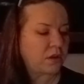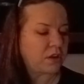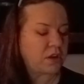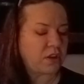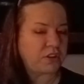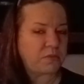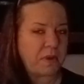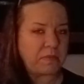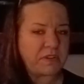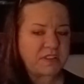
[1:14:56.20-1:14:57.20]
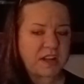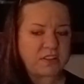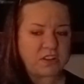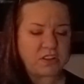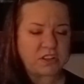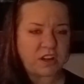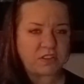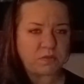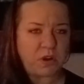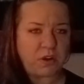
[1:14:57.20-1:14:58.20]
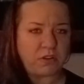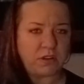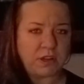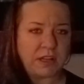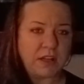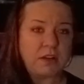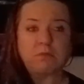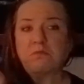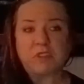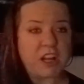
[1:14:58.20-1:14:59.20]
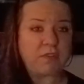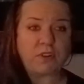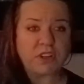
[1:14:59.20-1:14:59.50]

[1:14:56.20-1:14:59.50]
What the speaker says: Now, you may be saying to yourselves, well, take, for